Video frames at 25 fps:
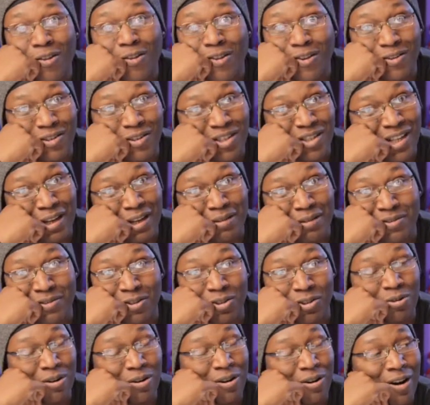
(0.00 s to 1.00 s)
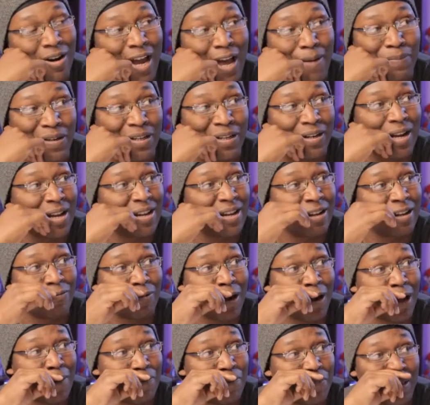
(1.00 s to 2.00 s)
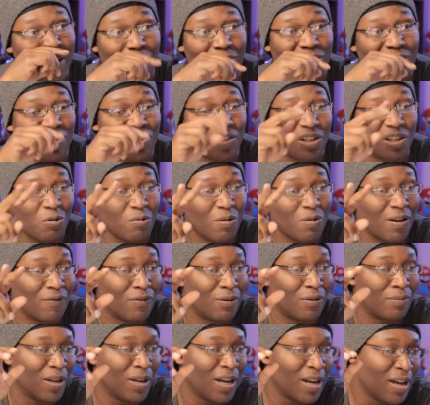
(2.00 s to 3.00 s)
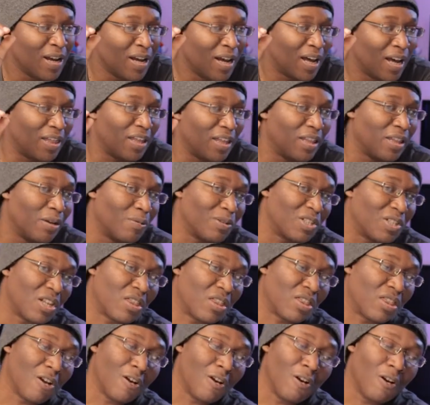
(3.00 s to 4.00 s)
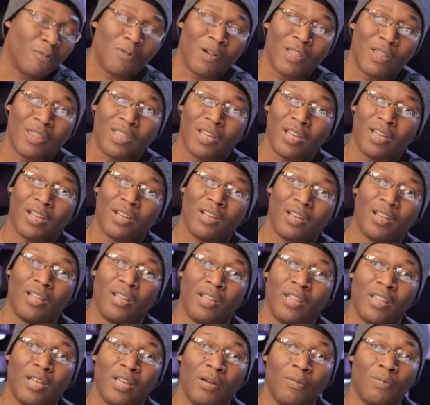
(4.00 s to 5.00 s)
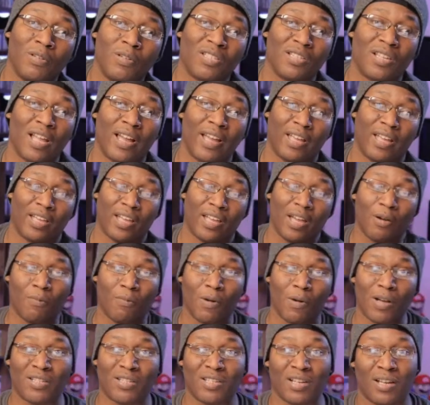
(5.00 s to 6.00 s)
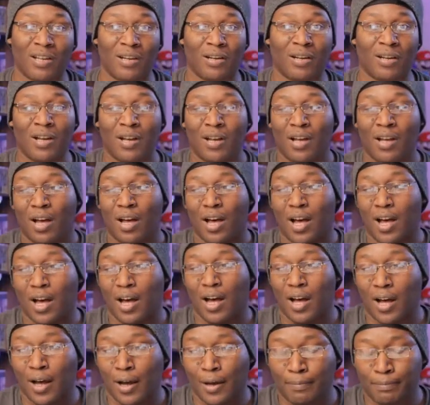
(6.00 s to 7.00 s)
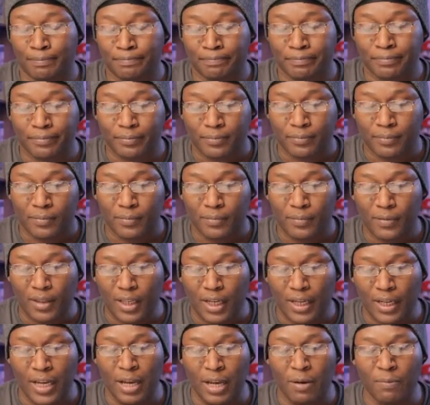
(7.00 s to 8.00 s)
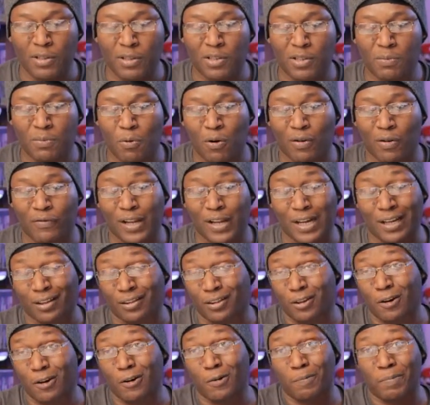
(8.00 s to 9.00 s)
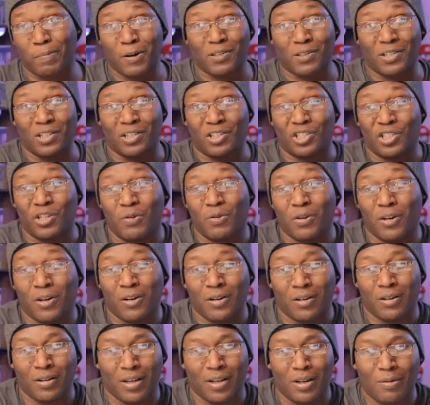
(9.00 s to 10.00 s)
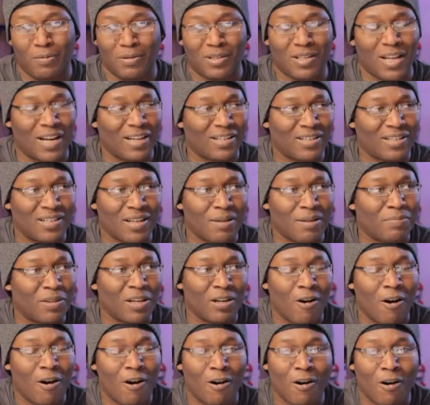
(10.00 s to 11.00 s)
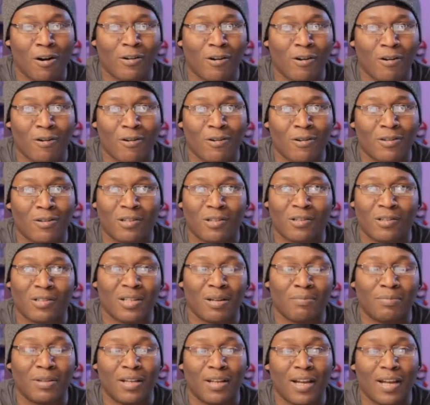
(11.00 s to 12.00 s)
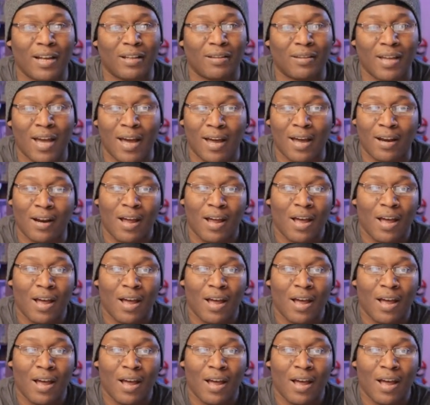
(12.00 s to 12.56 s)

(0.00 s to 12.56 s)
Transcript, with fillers: those games. The Trigger Happy Danganronpa. There was two of them, and then there was a third one that there was like it wasn't um, it was more of like a third person shooter. It was like something hard girls or something like that.